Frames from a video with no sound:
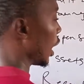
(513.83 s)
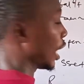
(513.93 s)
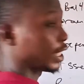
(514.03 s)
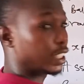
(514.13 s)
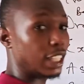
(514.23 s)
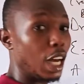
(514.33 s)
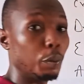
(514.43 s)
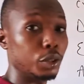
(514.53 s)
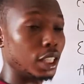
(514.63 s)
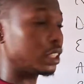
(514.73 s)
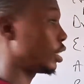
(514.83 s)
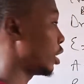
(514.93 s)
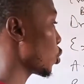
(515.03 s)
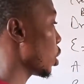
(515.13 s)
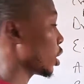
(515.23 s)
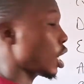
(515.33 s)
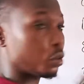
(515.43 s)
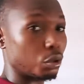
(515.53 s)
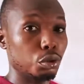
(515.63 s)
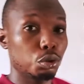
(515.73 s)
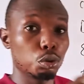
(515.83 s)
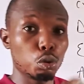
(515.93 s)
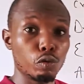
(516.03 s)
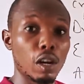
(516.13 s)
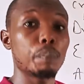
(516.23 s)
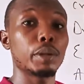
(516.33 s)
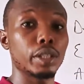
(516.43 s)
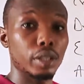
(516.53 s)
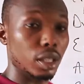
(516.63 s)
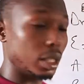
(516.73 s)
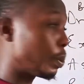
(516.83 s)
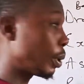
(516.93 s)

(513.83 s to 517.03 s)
and it happened that in this 1,000 you overpaid a